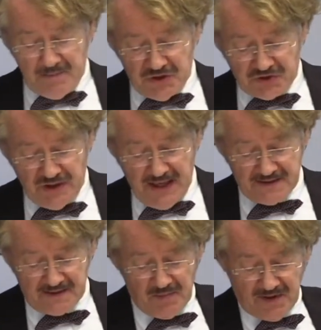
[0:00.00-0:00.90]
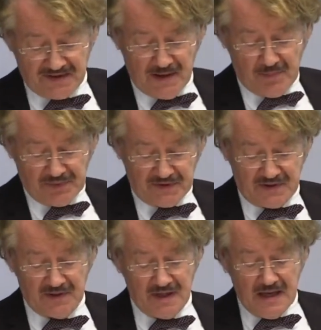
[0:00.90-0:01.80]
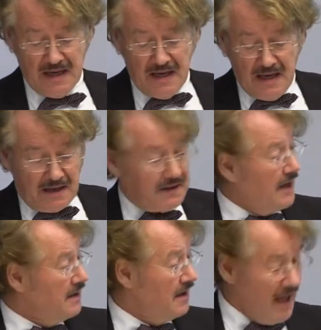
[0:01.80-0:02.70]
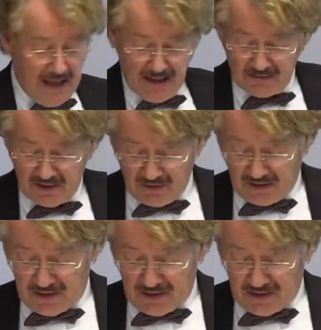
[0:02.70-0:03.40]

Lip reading: Let me share some examples. Canon and